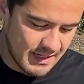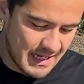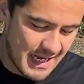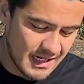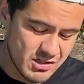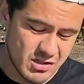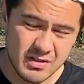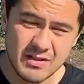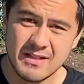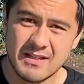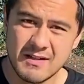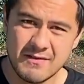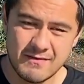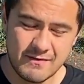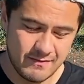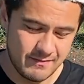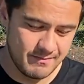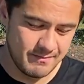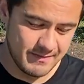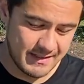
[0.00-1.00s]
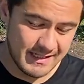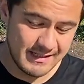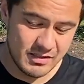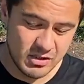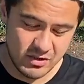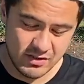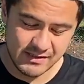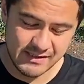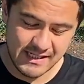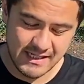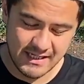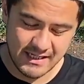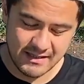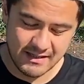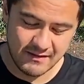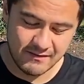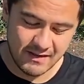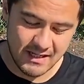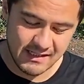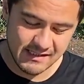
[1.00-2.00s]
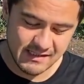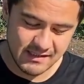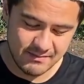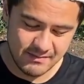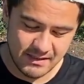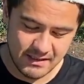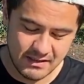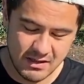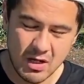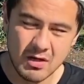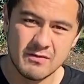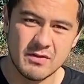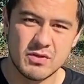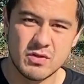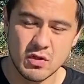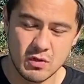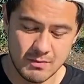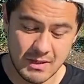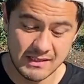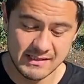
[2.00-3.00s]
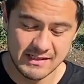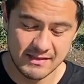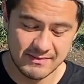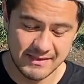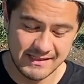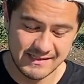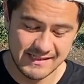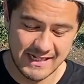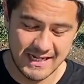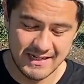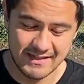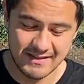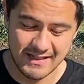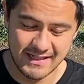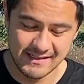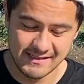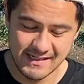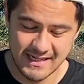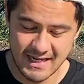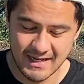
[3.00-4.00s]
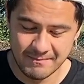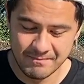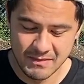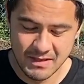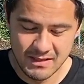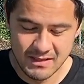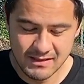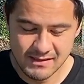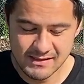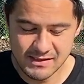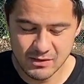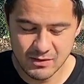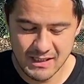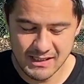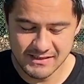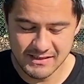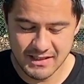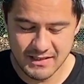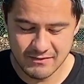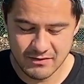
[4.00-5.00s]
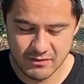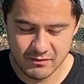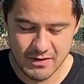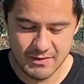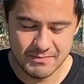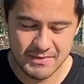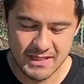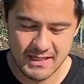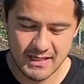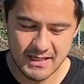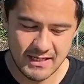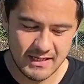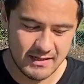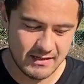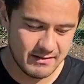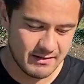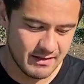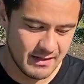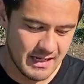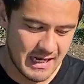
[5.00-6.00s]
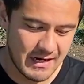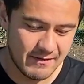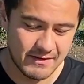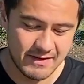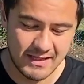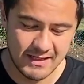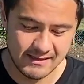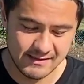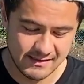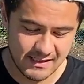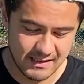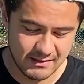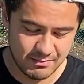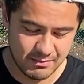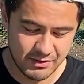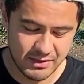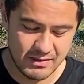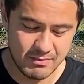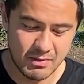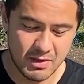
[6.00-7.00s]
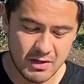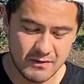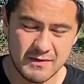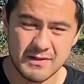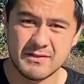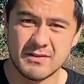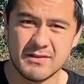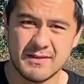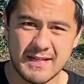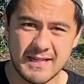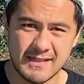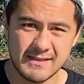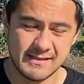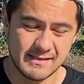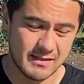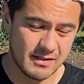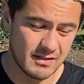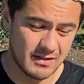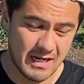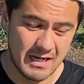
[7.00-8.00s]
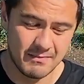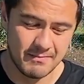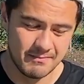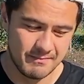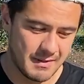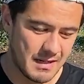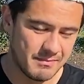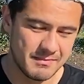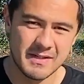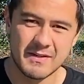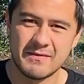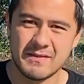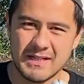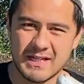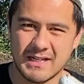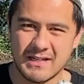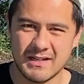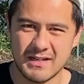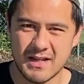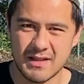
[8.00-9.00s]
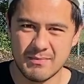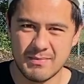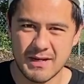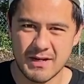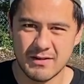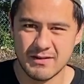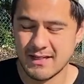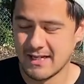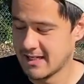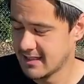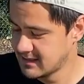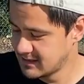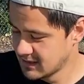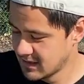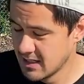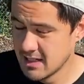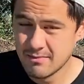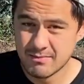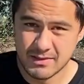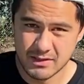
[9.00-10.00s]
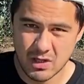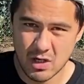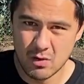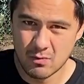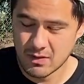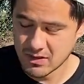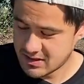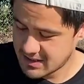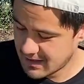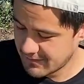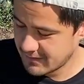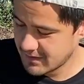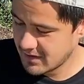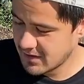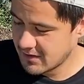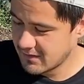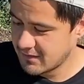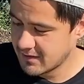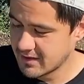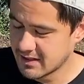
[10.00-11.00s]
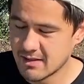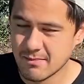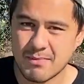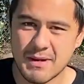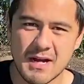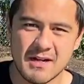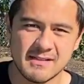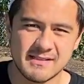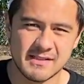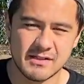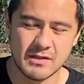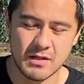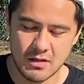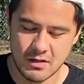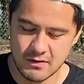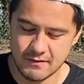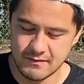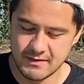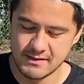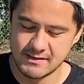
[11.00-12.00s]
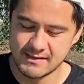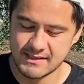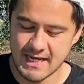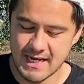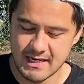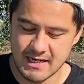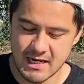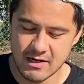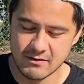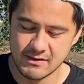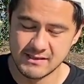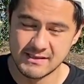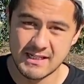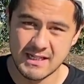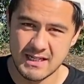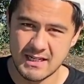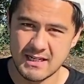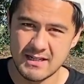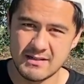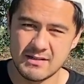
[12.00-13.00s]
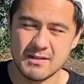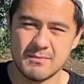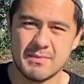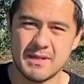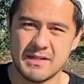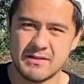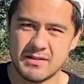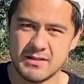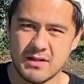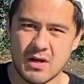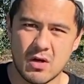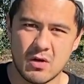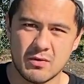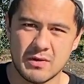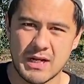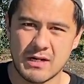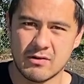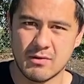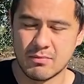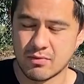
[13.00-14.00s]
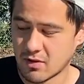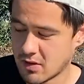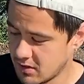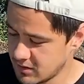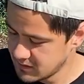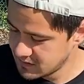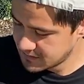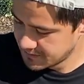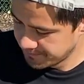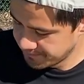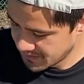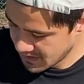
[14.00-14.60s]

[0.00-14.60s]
Actually, these shoes here, they've lasted me over 2 months. I've been skating these now. Still hasn't even ripped here. Everything's like pretty perfect on these, so I'm definitely getting another pair of these. But go and watch that video for the comparison of the Skate Errors here compared to the old Error Pros.